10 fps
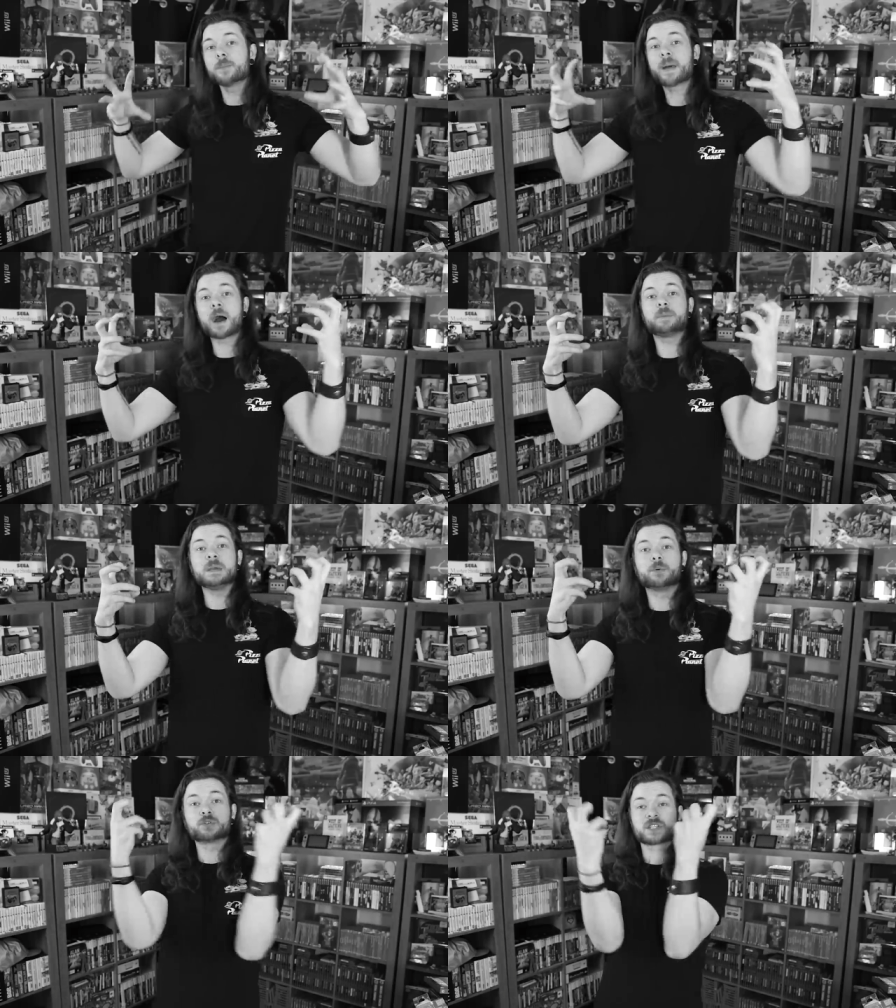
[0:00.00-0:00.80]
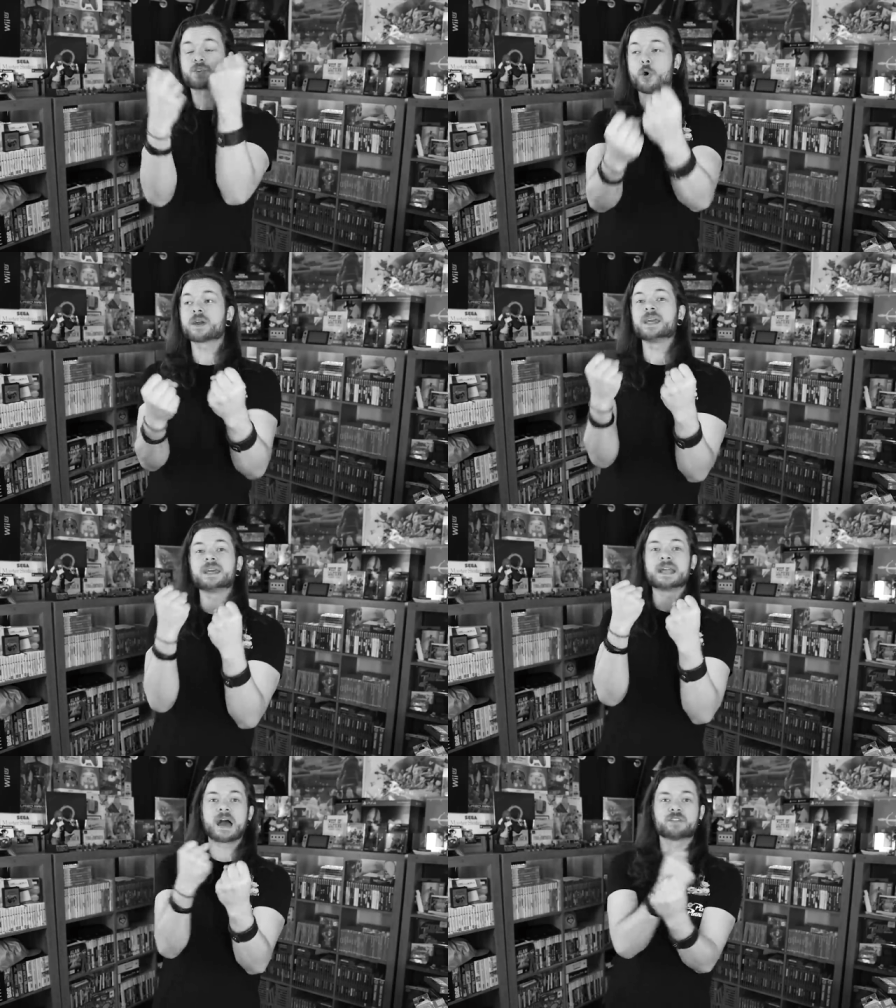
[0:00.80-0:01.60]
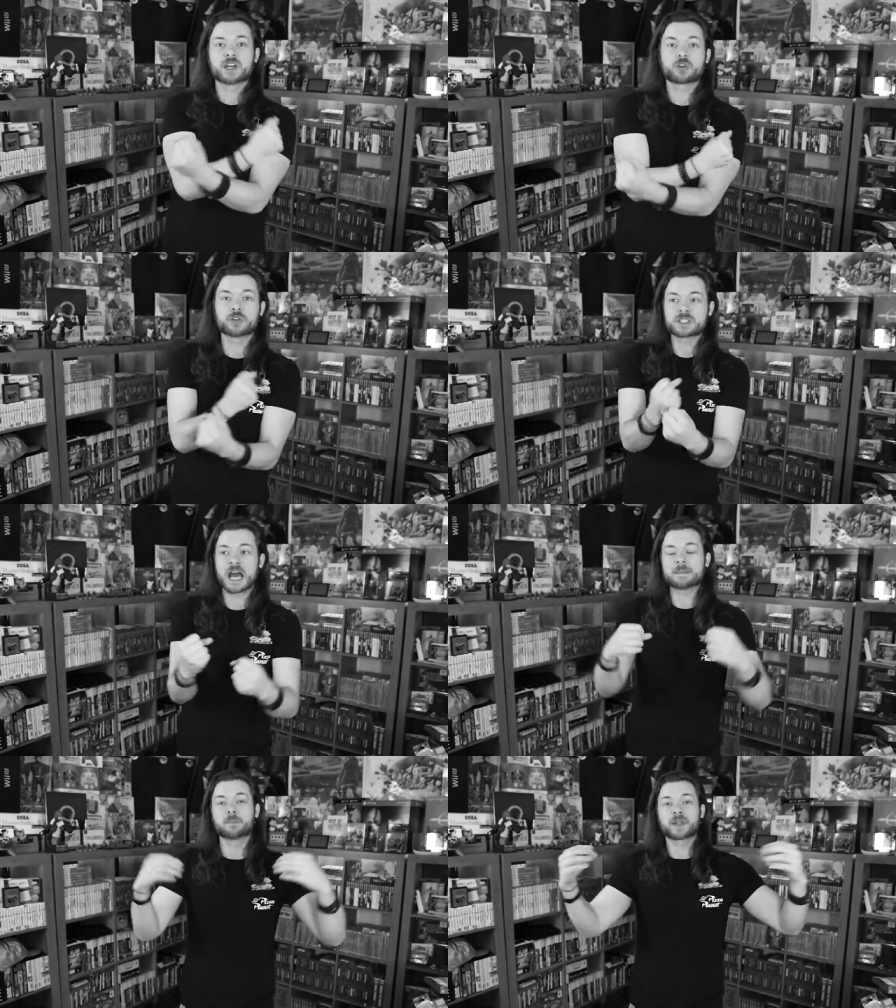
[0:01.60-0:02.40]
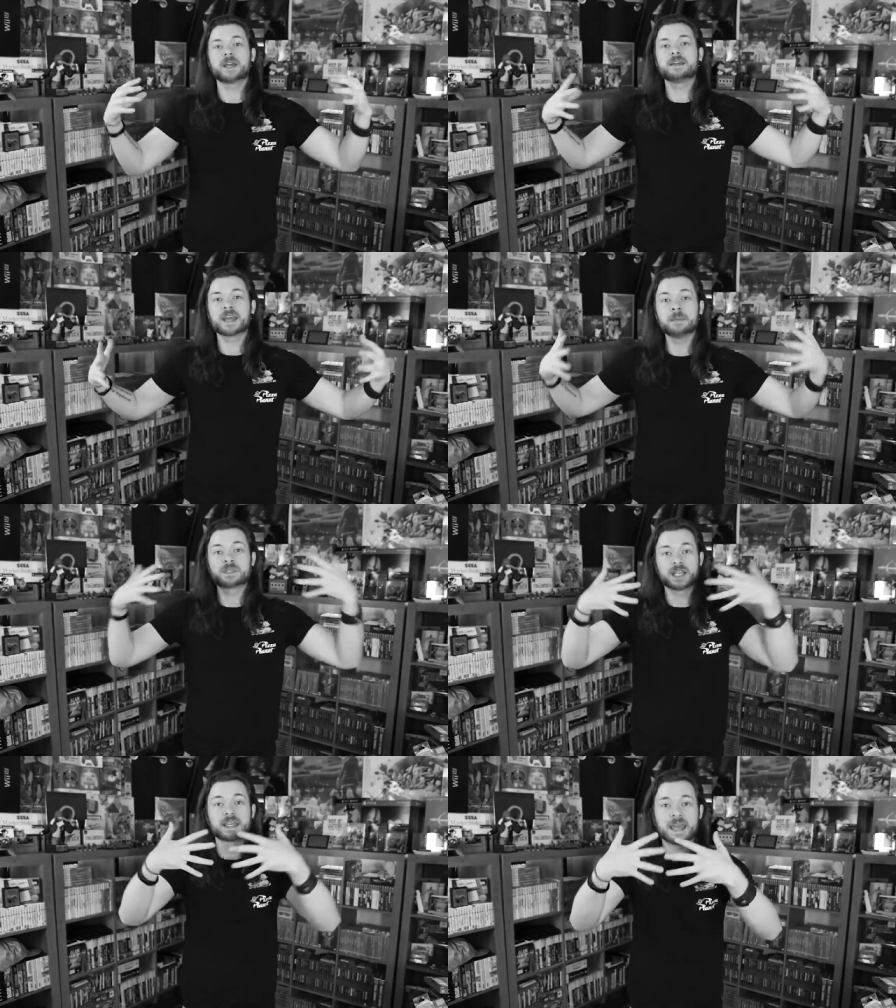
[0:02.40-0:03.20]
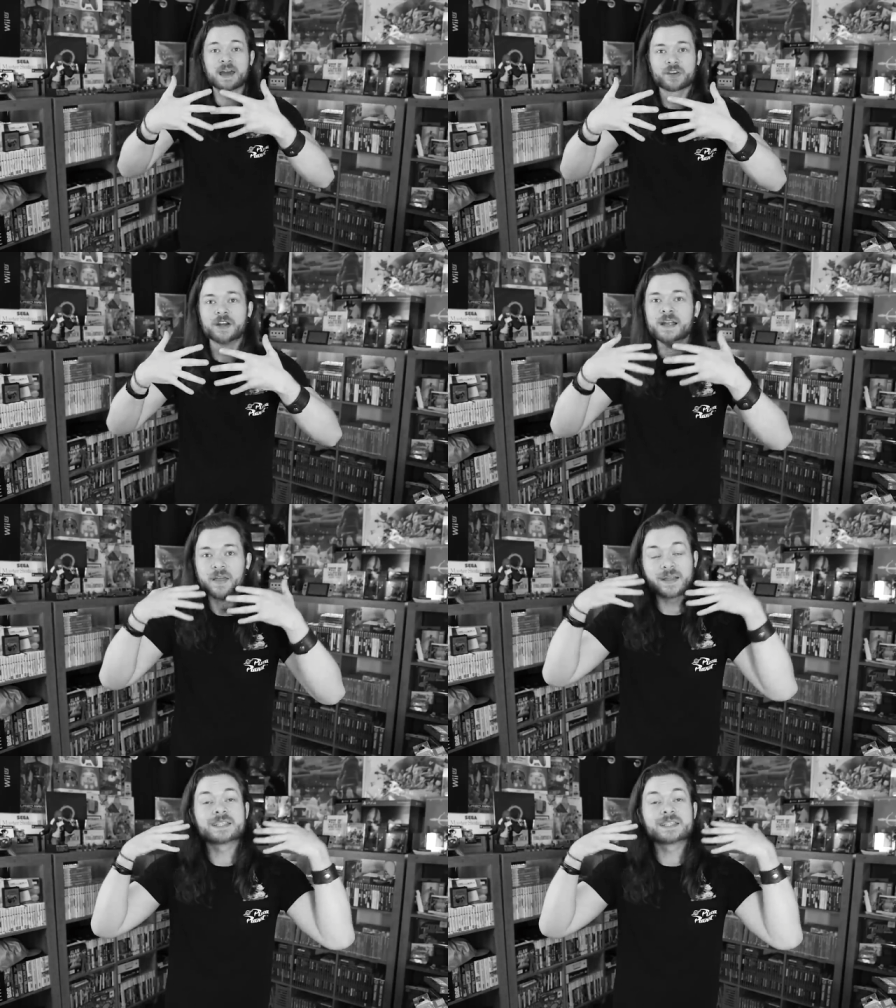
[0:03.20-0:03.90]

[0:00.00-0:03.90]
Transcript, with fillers: about people just talking and having a good time and playing games together. That